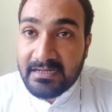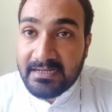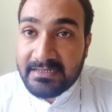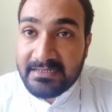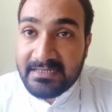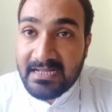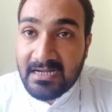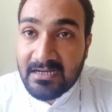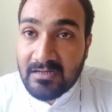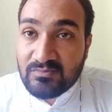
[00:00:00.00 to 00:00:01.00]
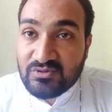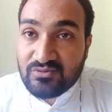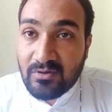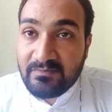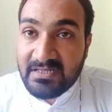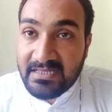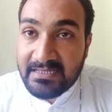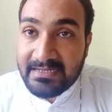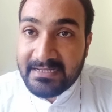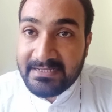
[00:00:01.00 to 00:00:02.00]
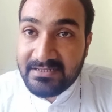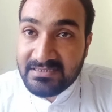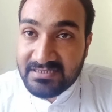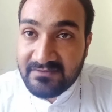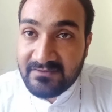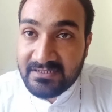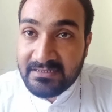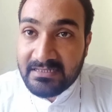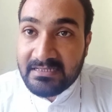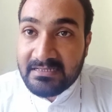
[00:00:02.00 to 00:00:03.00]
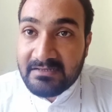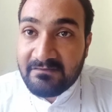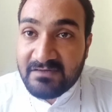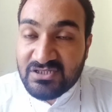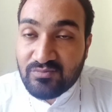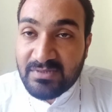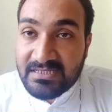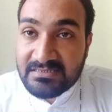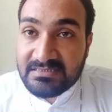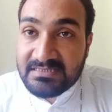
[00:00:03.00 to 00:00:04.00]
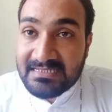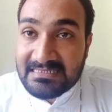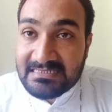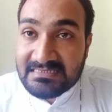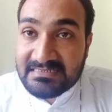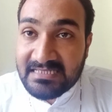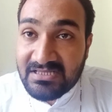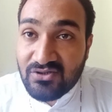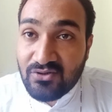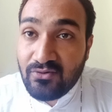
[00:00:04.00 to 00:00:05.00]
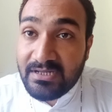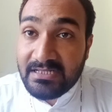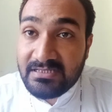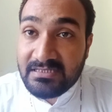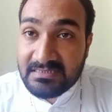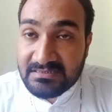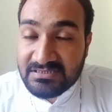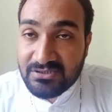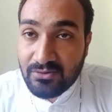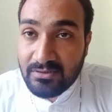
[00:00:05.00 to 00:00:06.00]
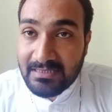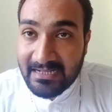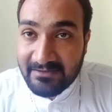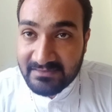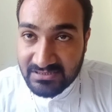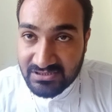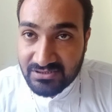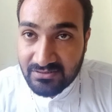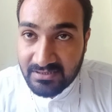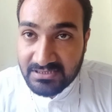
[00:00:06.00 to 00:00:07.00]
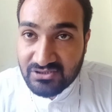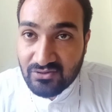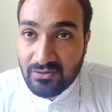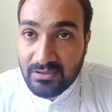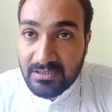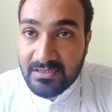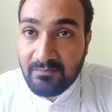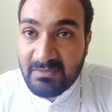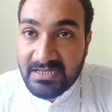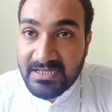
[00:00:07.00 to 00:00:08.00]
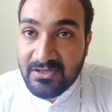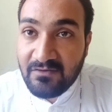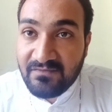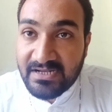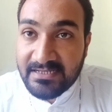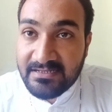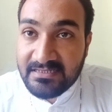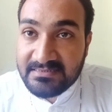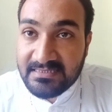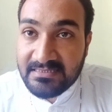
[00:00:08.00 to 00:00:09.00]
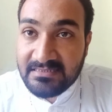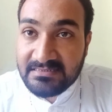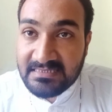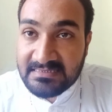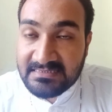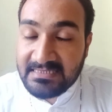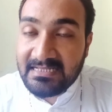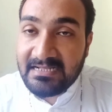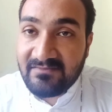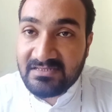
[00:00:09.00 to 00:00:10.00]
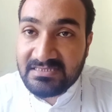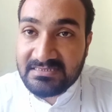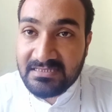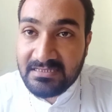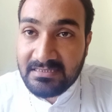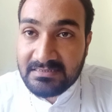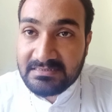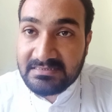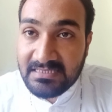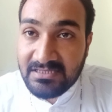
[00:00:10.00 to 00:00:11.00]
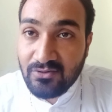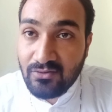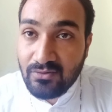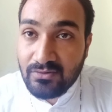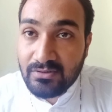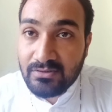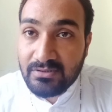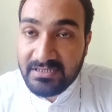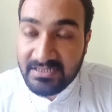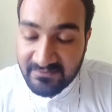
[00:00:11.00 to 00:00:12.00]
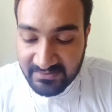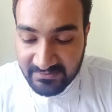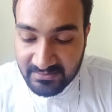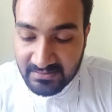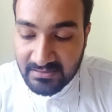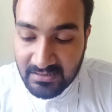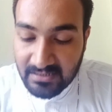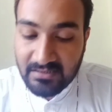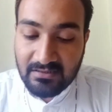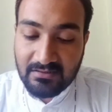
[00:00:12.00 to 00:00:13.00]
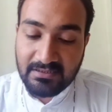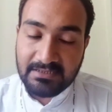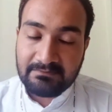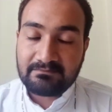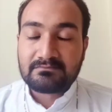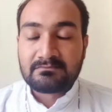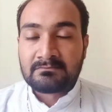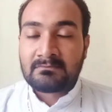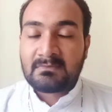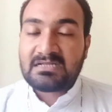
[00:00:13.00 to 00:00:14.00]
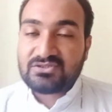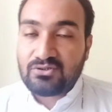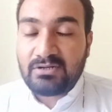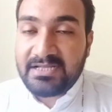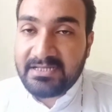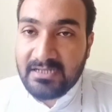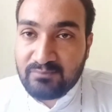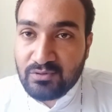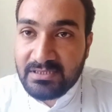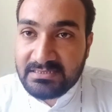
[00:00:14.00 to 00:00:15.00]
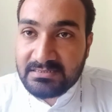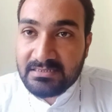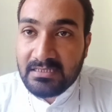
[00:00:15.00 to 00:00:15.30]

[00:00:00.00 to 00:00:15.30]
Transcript: India comes from the Indus river, which means Sindhu in the Sanskrit language. Okay, so the meaning of Indus in the Sanskrit language is the Sindhu river. Okay, so clear up to this.